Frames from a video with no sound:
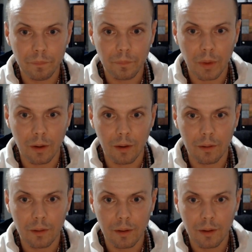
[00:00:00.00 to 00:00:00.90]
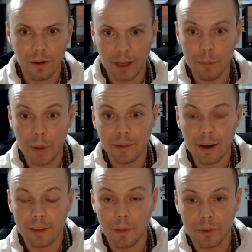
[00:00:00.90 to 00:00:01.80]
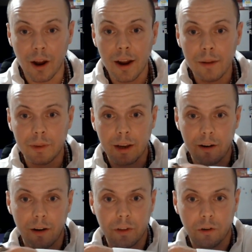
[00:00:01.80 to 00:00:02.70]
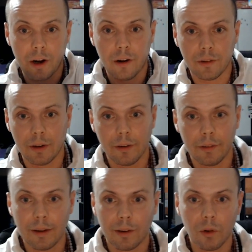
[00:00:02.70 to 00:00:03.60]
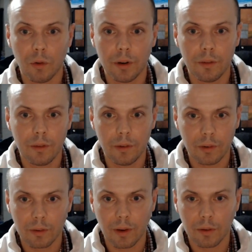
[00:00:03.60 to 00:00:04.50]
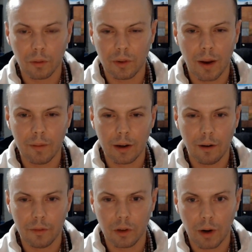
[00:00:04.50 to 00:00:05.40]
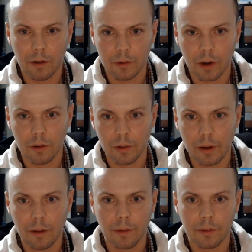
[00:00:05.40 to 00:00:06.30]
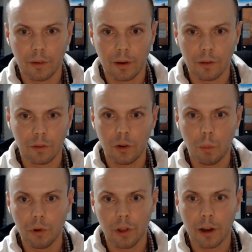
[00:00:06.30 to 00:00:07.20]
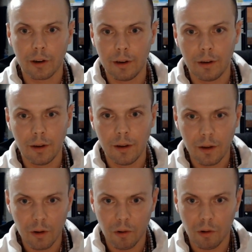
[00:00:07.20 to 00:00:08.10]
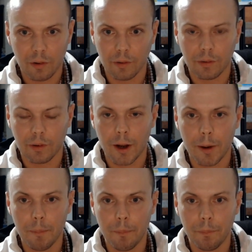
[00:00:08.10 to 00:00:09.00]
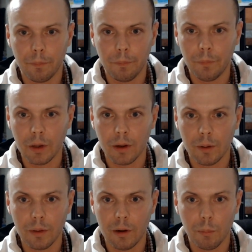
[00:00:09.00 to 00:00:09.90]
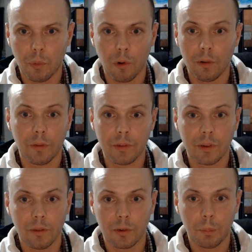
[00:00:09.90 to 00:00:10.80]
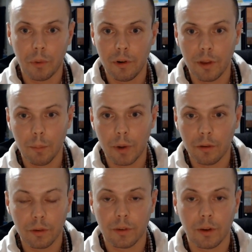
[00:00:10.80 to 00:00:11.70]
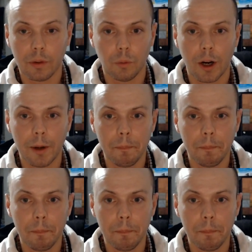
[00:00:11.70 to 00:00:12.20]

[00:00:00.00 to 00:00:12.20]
you know, it may take them time to get off the ground. It takes everyone who's successful time to get off the ground generally, unless they're super lucky or just, they're born with a silver spoon in their mouth or something, right?